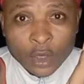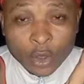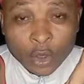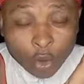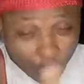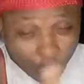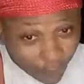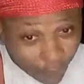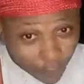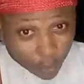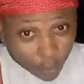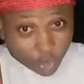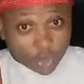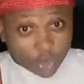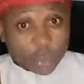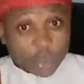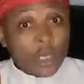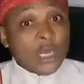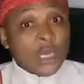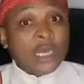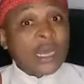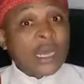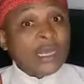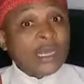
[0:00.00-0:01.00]
Governors
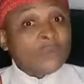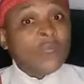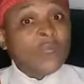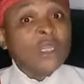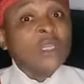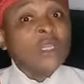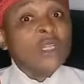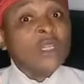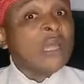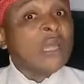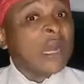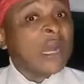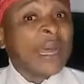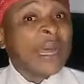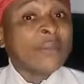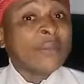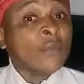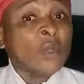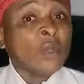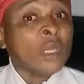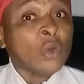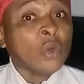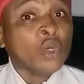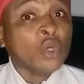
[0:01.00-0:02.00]

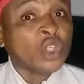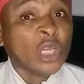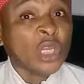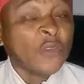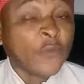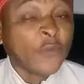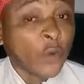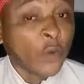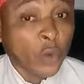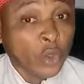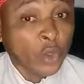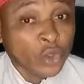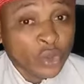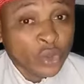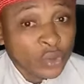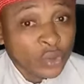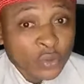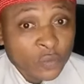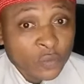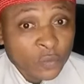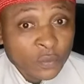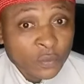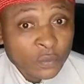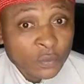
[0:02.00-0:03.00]
cannot negotiate for
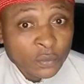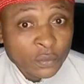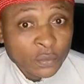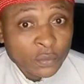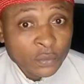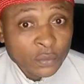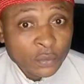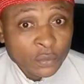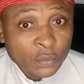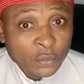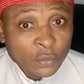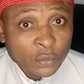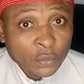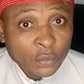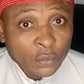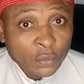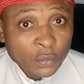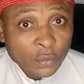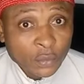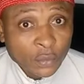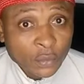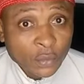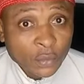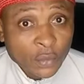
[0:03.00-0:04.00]
us.
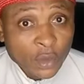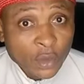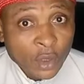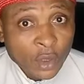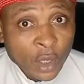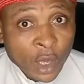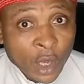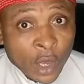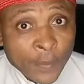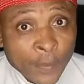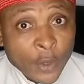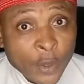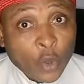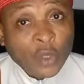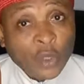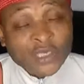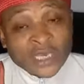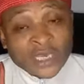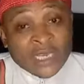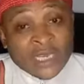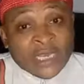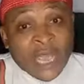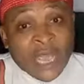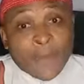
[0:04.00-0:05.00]

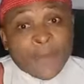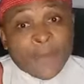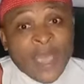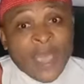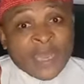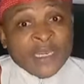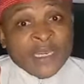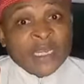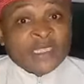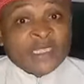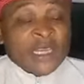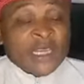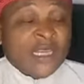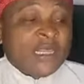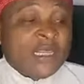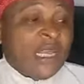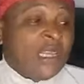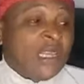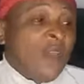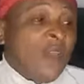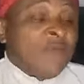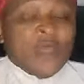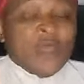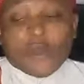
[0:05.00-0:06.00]
Because in their mind, they think
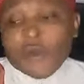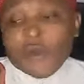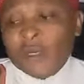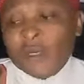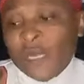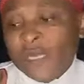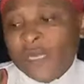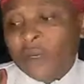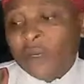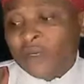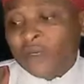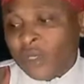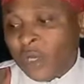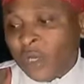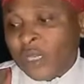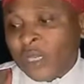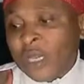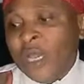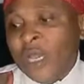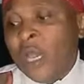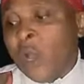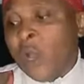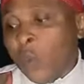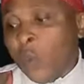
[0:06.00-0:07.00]
that if they go now, they will say,
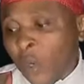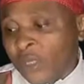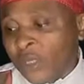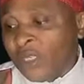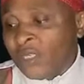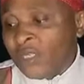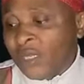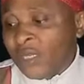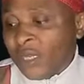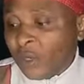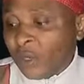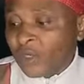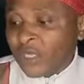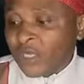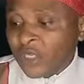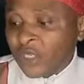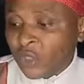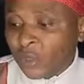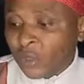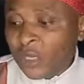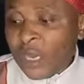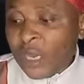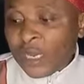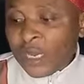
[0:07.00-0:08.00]
okay, what is the
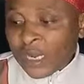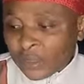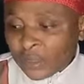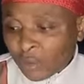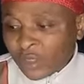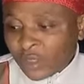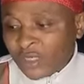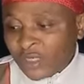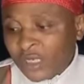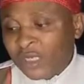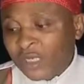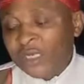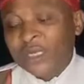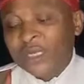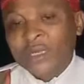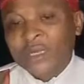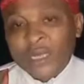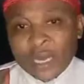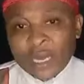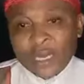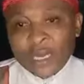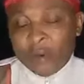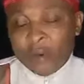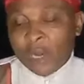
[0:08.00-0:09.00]
negotiation? Let us sit
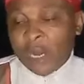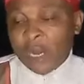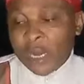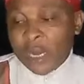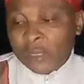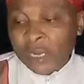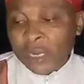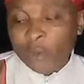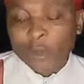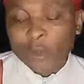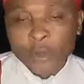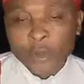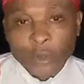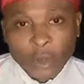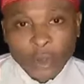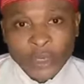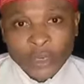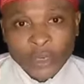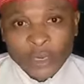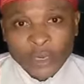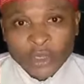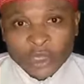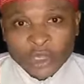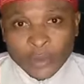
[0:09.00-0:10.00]
on
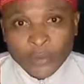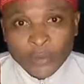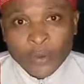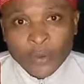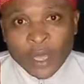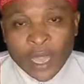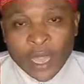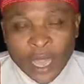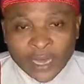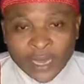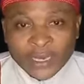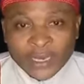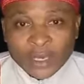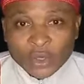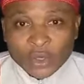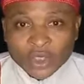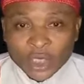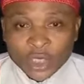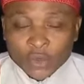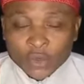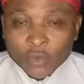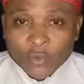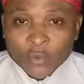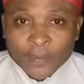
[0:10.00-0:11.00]
a round table and
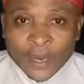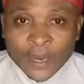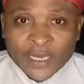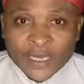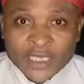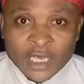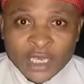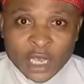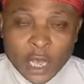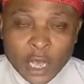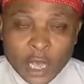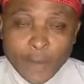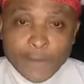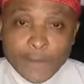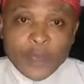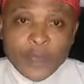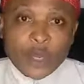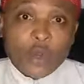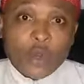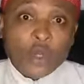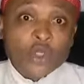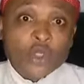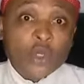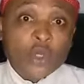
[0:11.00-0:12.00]
negotiate with Mazi
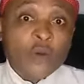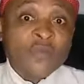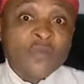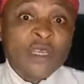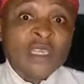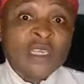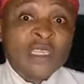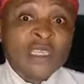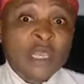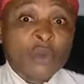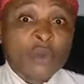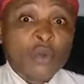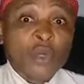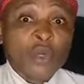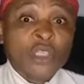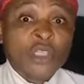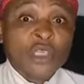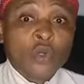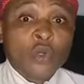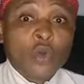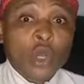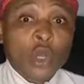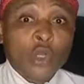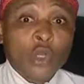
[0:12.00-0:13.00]
because of the
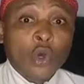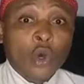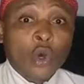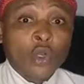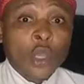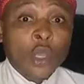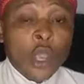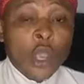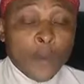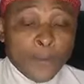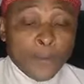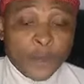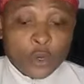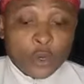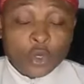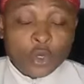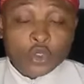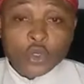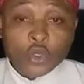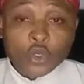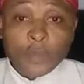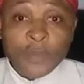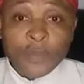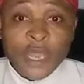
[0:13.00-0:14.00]
insecurity going on.
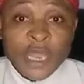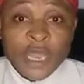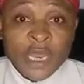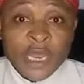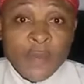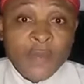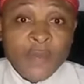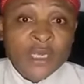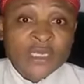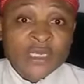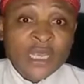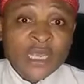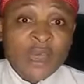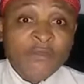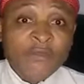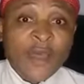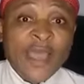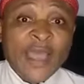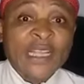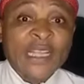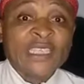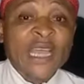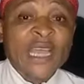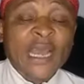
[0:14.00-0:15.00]
Because some enemies have
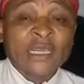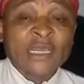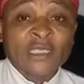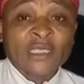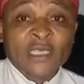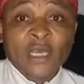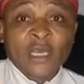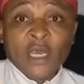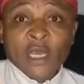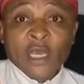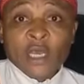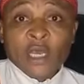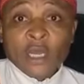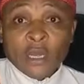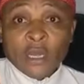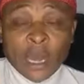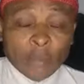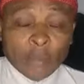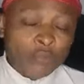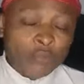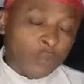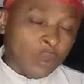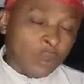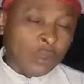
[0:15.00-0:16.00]
hijacked,
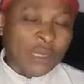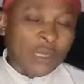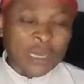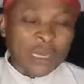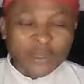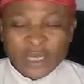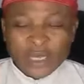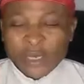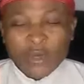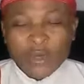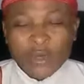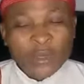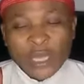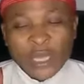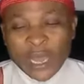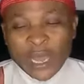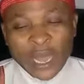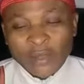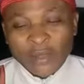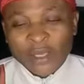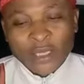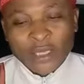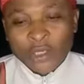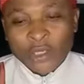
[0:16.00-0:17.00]
they
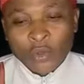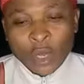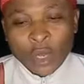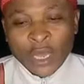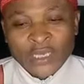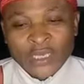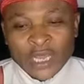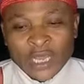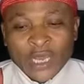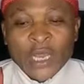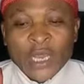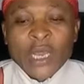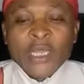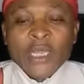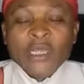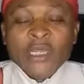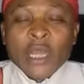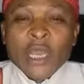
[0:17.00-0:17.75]
did not hijack.